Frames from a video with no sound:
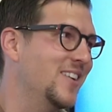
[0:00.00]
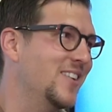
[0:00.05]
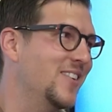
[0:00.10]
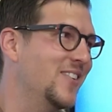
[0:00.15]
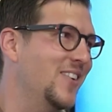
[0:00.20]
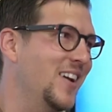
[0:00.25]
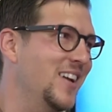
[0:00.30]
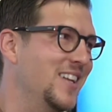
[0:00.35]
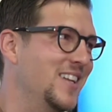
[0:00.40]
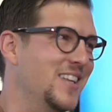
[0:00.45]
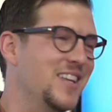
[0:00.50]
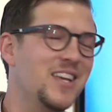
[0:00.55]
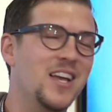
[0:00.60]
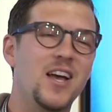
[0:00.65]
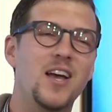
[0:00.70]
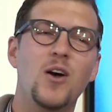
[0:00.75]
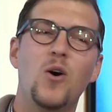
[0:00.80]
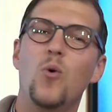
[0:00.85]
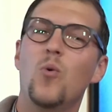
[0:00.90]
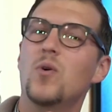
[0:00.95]
right?
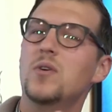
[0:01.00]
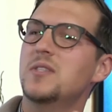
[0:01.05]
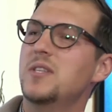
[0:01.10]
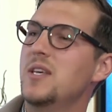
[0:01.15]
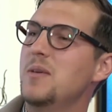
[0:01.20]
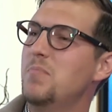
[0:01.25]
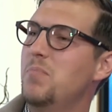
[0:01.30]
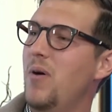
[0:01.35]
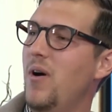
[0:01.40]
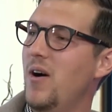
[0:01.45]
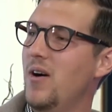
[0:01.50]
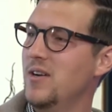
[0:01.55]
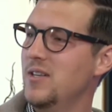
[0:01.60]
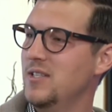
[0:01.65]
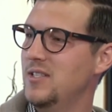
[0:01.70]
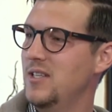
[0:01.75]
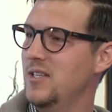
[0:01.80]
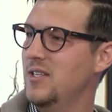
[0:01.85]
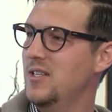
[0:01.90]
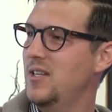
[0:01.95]
Was he
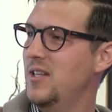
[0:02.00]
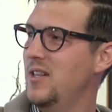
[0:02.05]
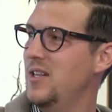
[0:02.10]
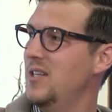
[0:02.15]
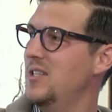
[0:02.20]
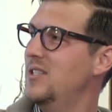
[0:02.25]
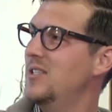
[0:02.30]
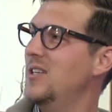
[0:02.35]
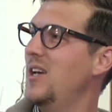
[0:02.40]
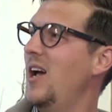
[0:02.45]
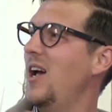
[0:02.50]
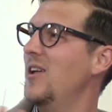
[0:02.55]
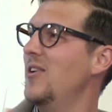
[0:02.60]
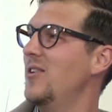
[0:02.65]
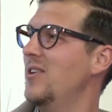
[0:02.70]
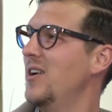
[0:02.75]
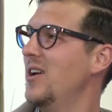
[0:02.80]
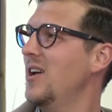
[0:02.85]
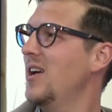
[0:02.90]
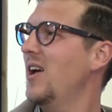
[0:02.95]
partisan to this side,
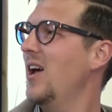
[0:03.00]
or